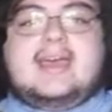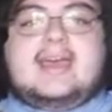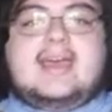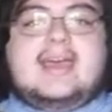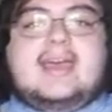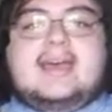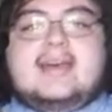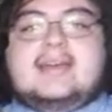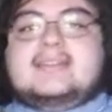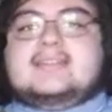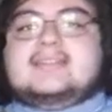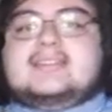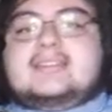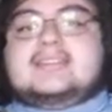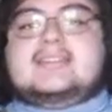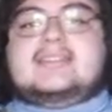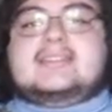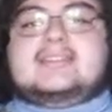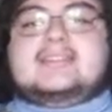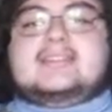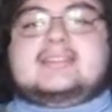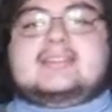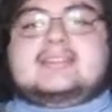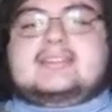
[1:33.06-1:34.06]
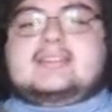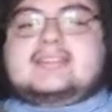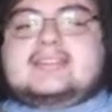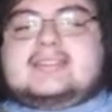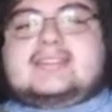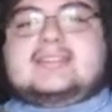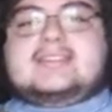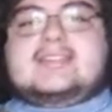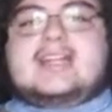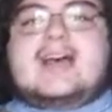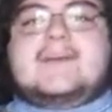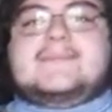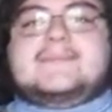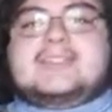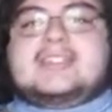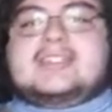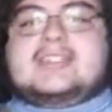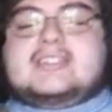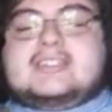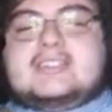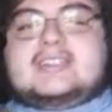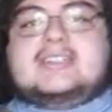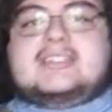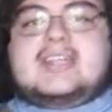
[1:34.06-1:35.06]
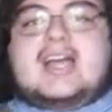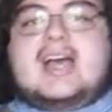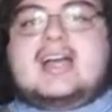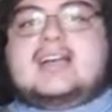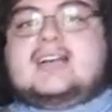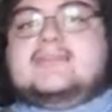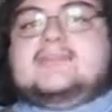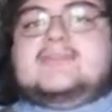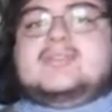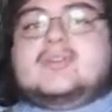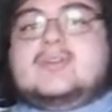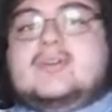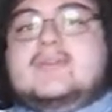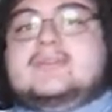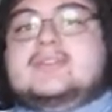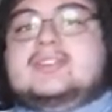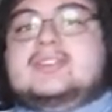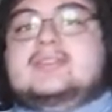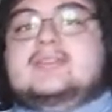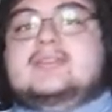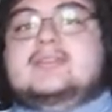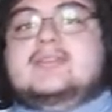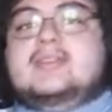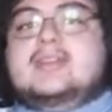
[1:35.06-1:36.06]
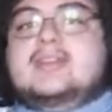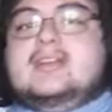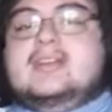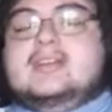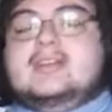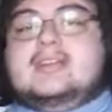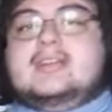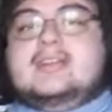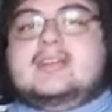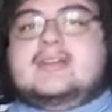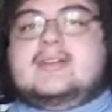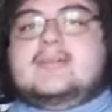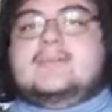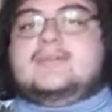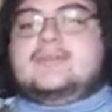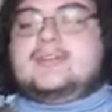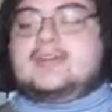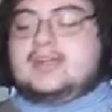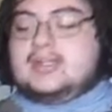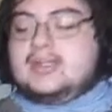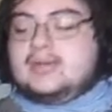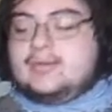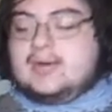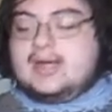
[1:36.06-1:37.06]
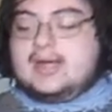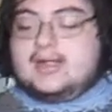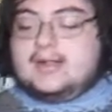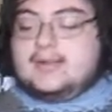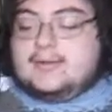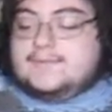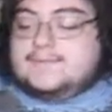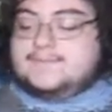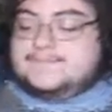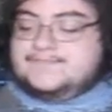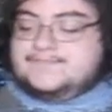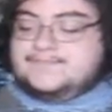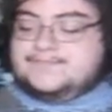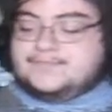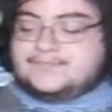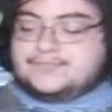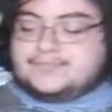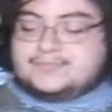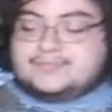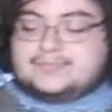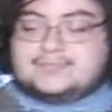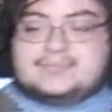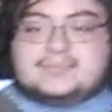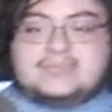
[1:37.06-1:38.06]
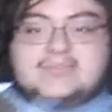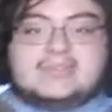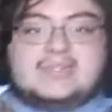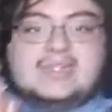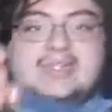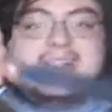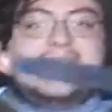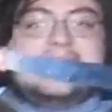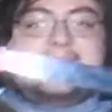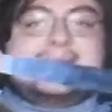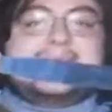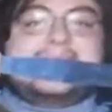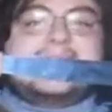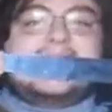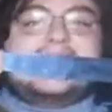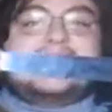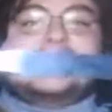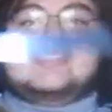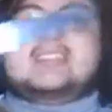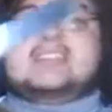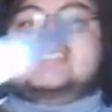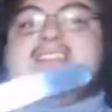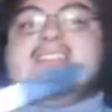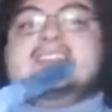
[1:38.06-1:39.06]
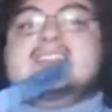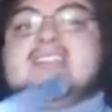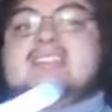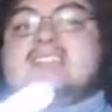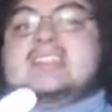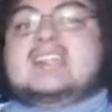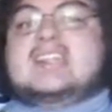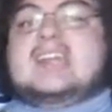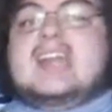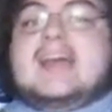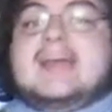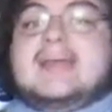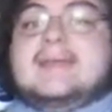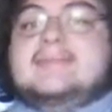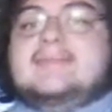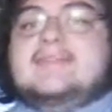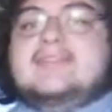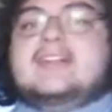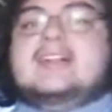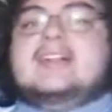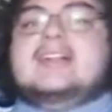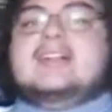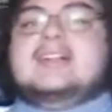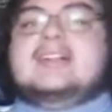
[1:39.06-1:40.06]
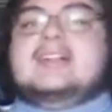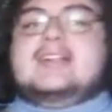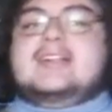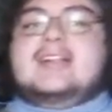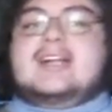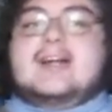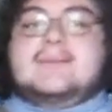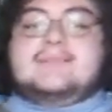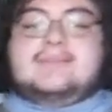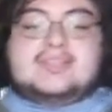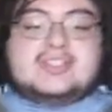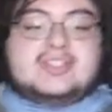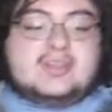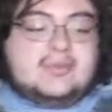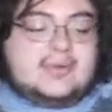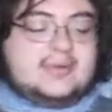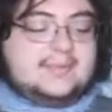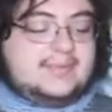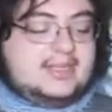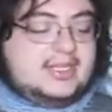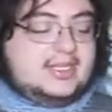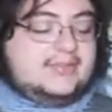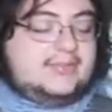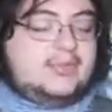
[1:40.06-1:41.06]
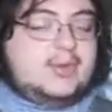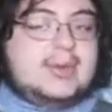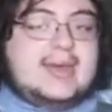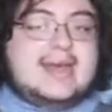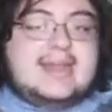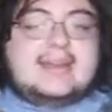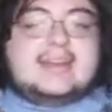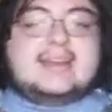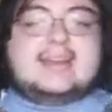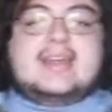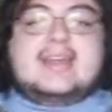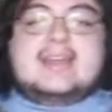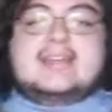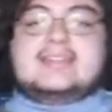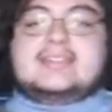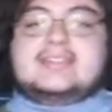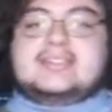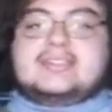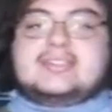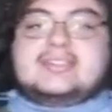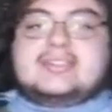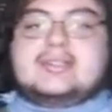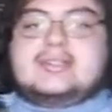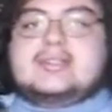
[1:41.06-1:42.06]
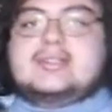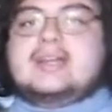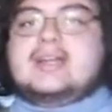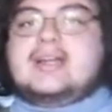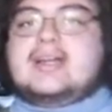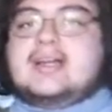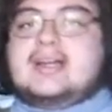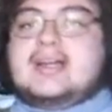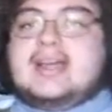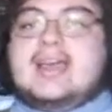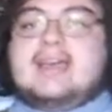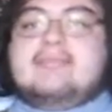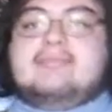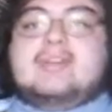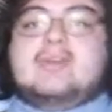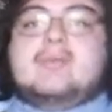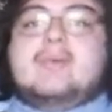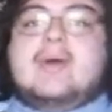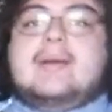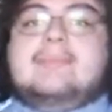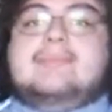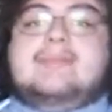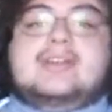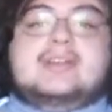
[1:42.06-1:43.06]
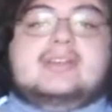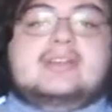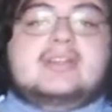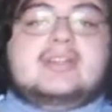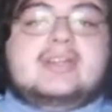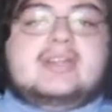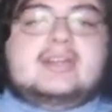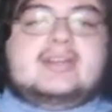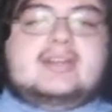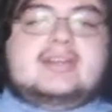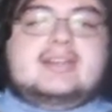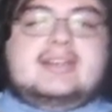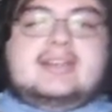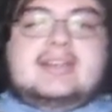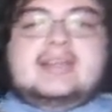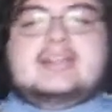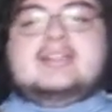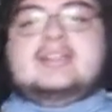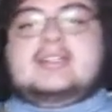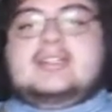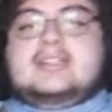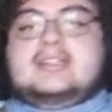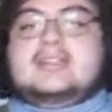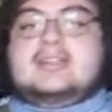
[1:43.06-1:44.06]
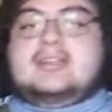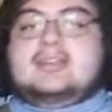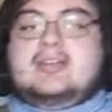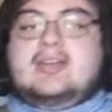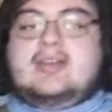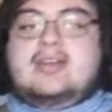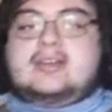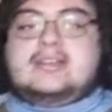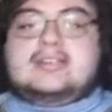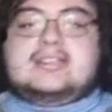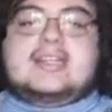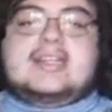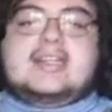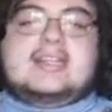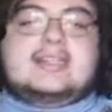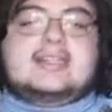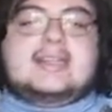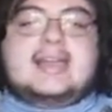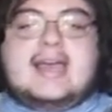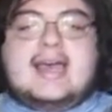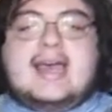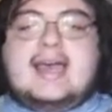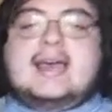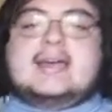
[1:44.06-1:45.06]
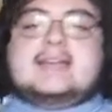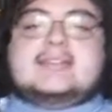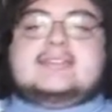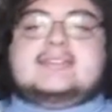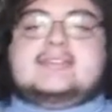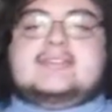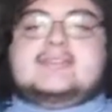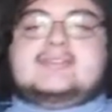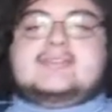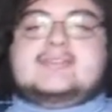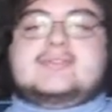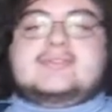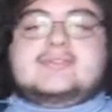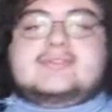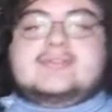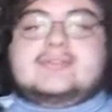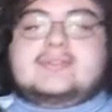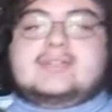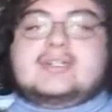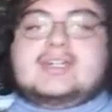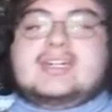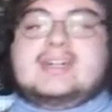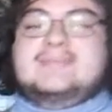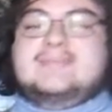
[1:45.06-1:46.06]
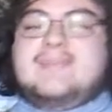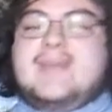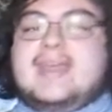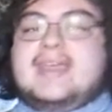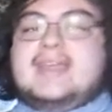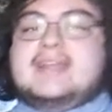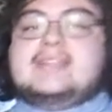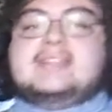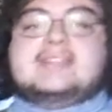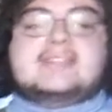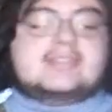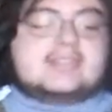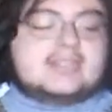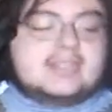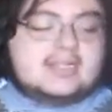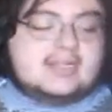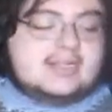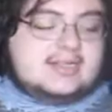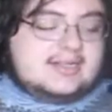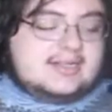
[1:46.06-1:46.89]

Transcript: and it stops the shock absorption pretty well. But again, this is just a knife. Presumably, if you had a nice heavy weapon like a large-headed axe or a mace